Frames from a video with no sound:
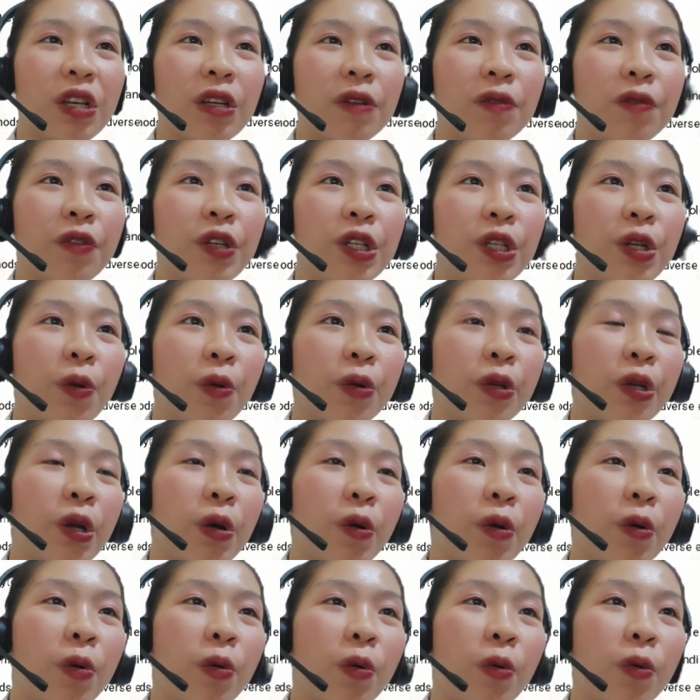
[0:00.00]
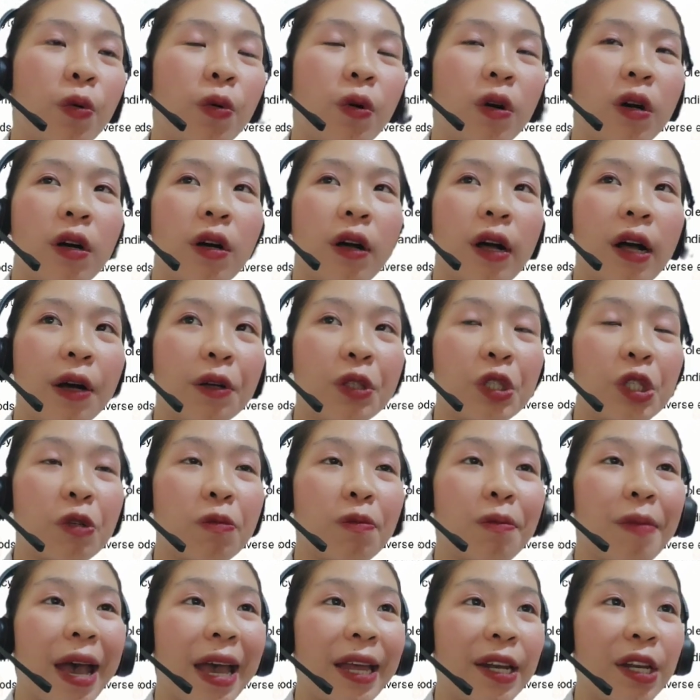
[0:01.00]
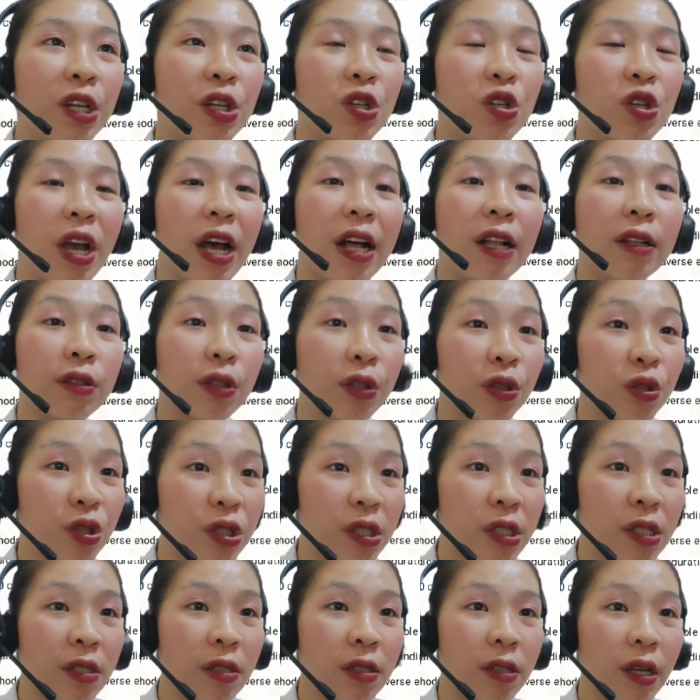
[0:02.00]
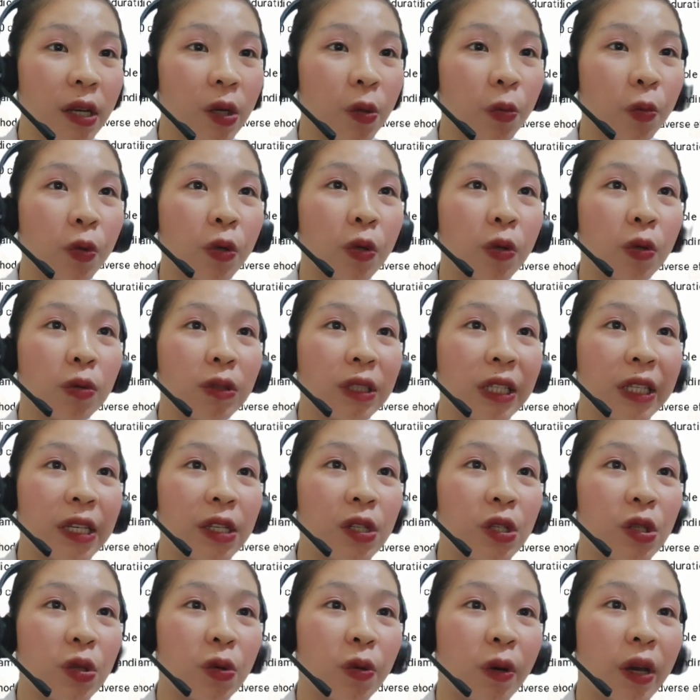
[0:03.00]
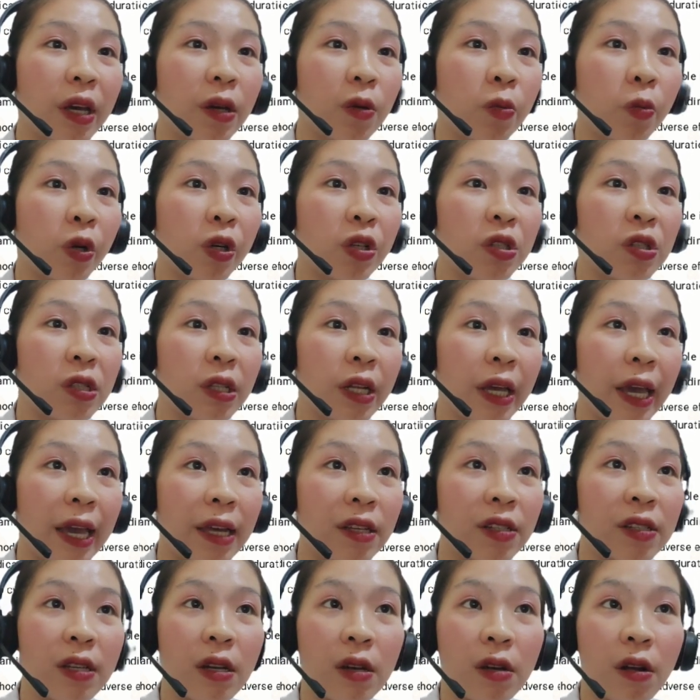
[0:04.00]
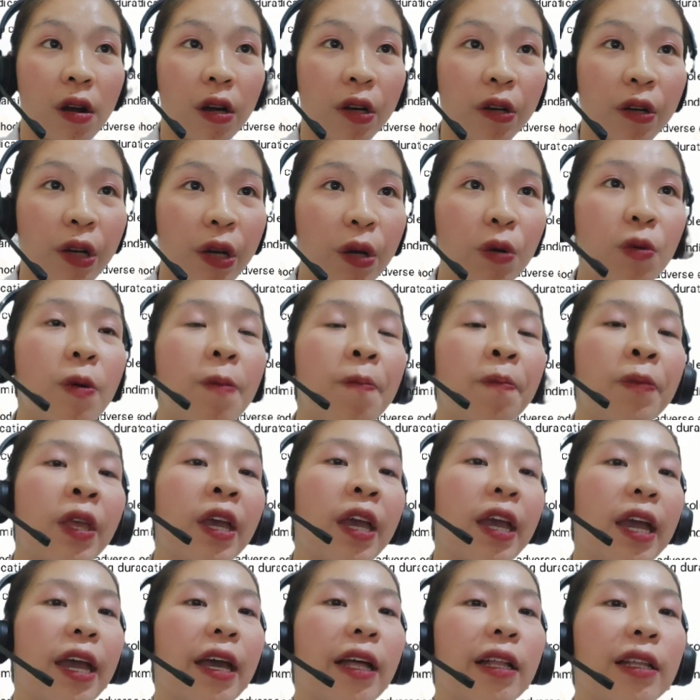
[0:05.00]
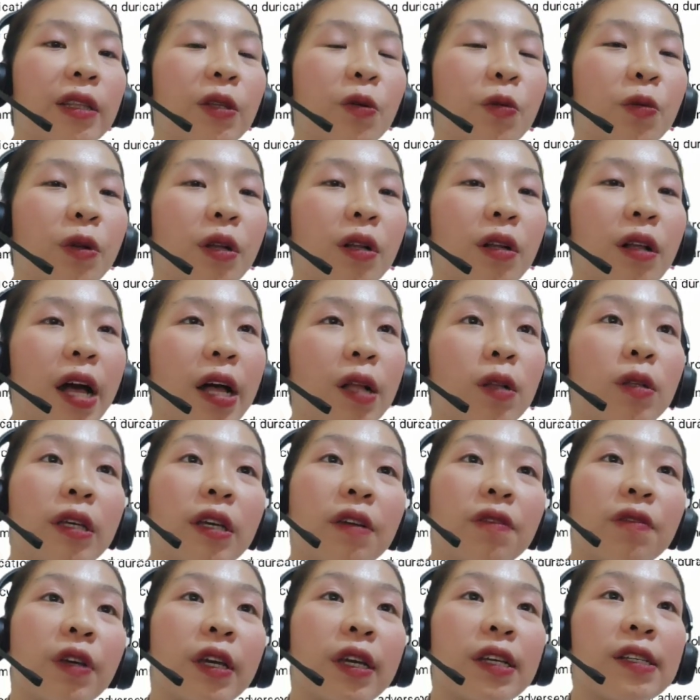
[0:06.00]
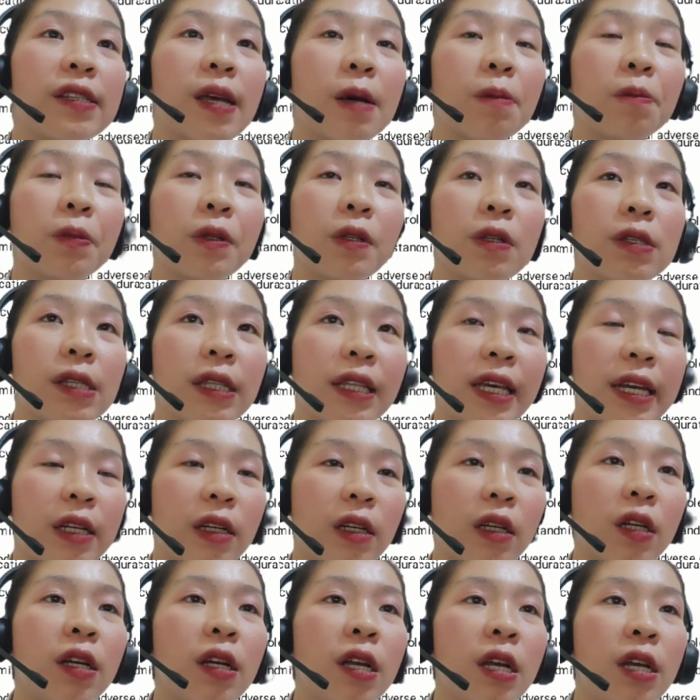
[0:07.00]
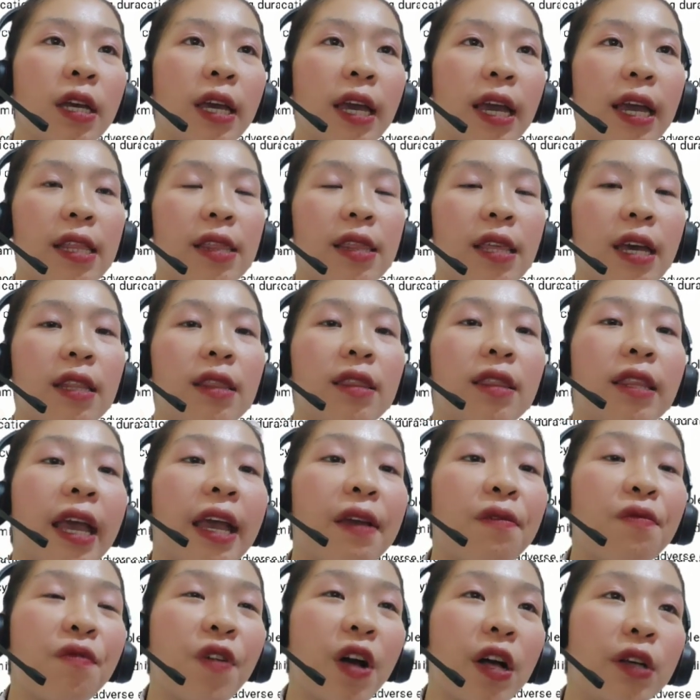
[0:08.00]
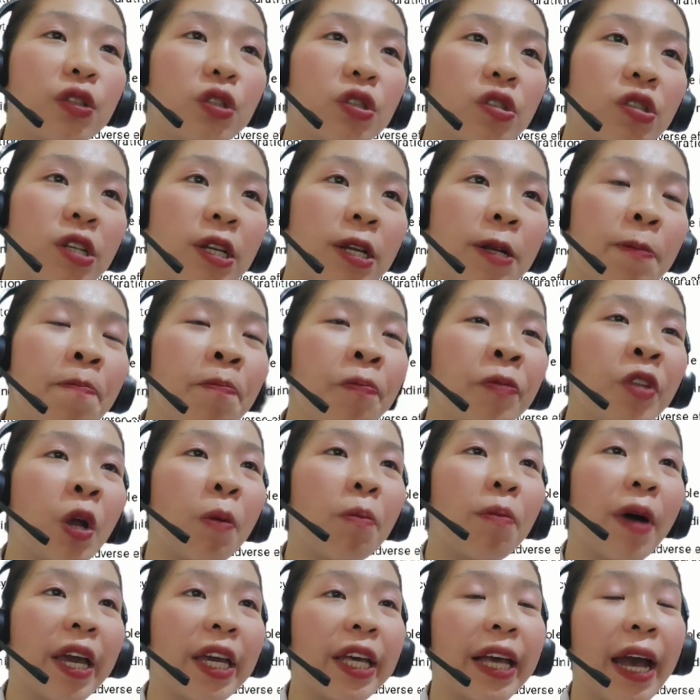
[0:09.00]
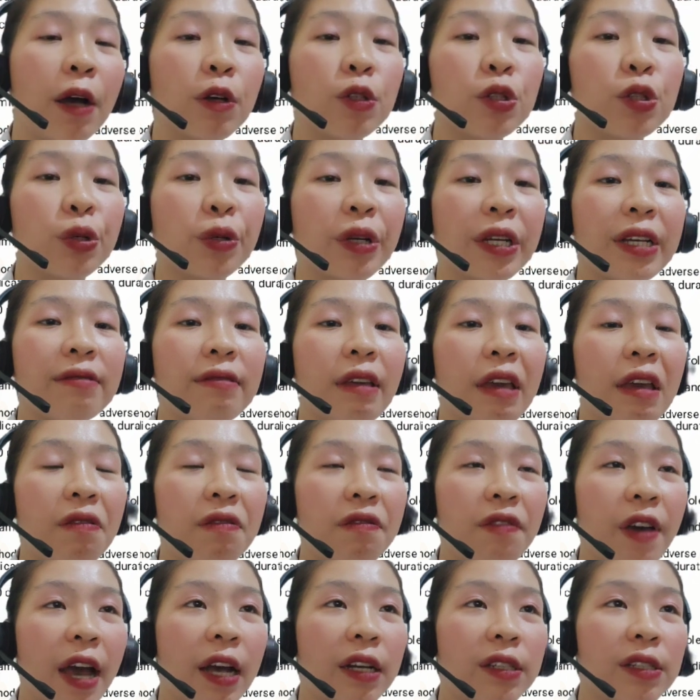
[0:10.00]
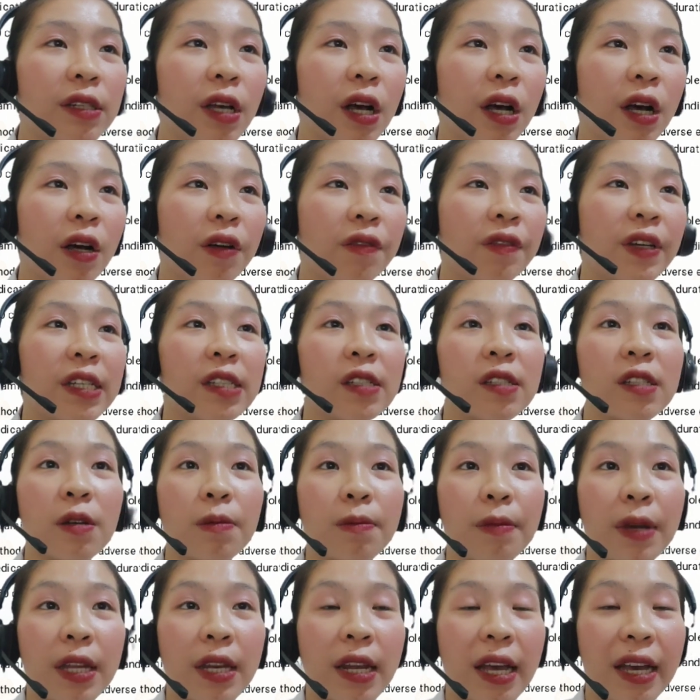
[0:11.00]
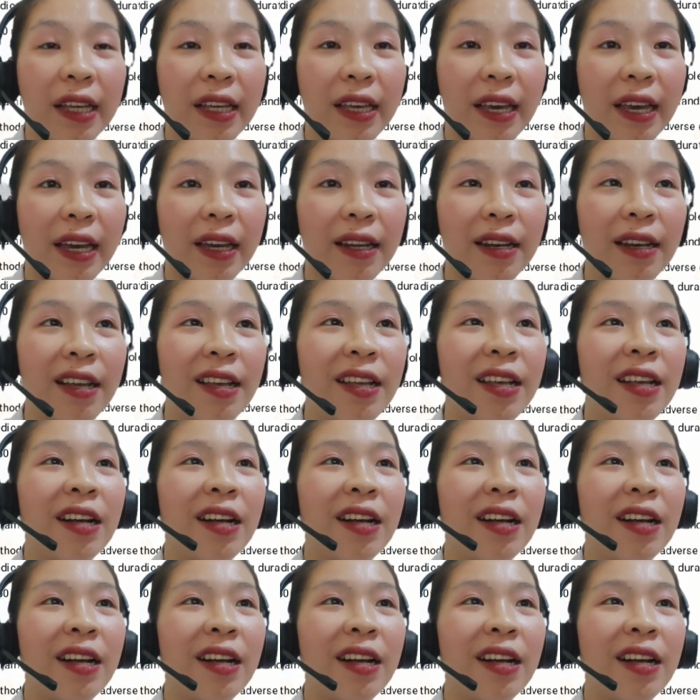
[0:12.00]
if we don't know how to manage allergies, it will lead to a worst case scenario. And I'll give you examples later. And then they function by countering the effects of histamine, again,